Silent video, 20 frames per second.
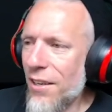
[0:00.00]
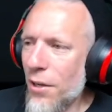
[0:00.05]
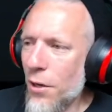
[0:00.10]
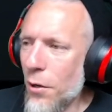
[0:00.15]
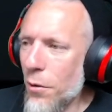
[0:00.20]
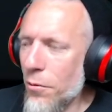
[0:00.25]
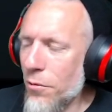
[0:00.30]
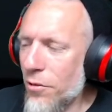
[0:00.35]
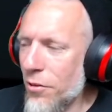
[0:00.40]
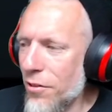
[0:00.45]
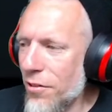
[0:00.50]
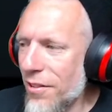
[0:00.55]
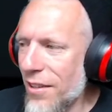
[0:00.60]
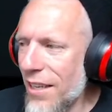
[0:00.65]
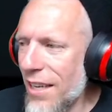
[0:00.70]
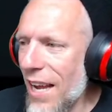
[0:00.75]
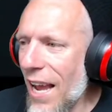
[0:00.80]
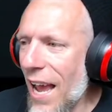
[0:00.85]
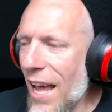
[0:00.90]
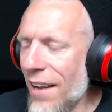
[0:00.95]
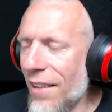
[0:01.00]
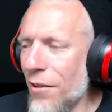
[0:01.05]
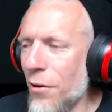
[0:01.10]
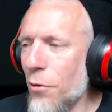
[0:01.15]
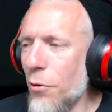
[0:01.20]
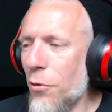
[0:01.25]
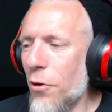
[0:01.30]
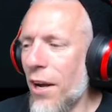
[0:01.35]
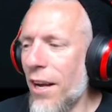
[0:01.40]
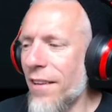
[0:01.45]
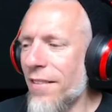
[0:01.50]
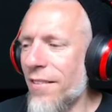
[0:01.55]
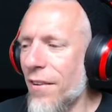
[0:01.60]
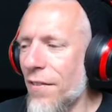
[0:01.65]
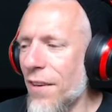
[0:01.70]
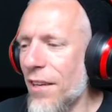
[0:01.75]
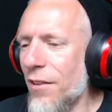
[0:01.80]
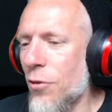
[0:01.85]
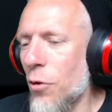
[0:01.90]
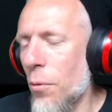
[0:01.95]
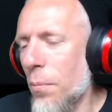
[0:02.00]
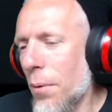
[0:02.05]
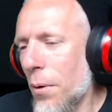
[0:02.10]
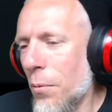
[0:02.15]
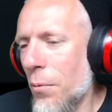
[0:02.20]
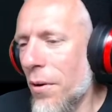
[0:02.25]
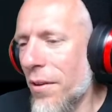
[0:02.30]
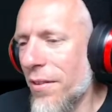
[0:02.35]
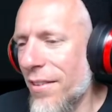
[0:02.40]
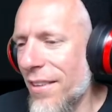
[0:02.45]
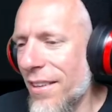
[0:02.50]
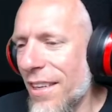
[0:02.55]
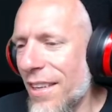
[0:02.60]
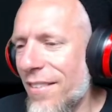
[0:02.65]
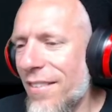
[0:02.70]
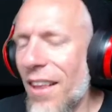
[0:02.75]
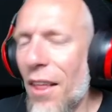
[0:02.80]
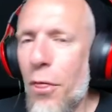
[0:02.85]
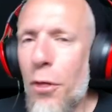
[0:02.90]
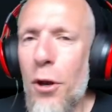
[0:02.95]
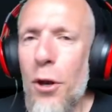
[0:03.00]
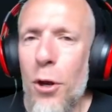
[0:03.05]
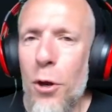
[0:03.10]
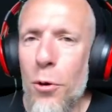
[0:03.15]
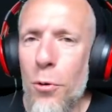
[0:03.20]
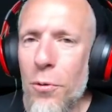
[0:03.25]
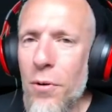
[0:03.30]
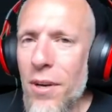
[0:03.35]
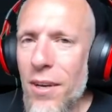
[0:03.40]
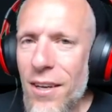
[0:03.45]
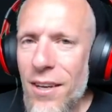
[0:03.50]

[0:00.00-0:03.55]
You know, it's just he added a little creativity to it, but it wasn't. It's nothing new.